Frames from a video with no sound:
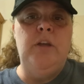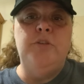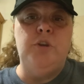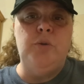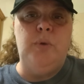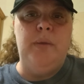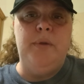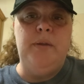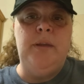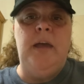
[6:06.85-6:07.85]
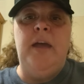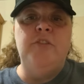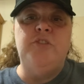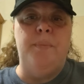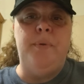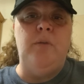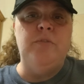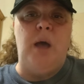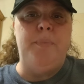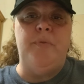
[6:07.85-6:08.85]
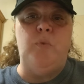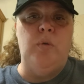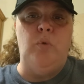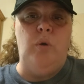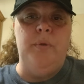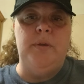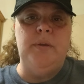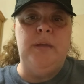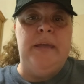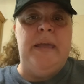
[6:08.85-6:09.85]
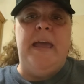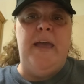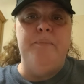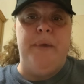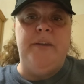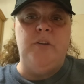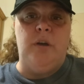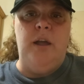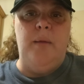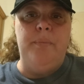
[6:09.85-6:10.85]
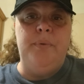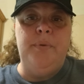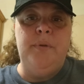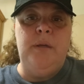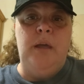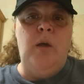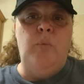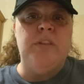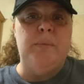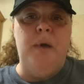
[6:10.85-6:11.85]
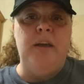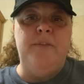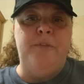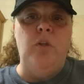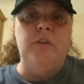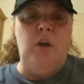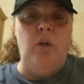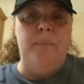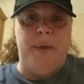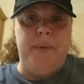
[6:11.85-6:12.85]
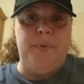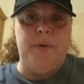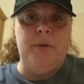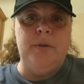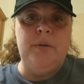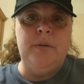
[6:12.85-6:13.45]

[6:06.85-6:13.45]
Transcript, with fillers: Two women jumping on top of one woman and beating her up with a buggy full of toilet paper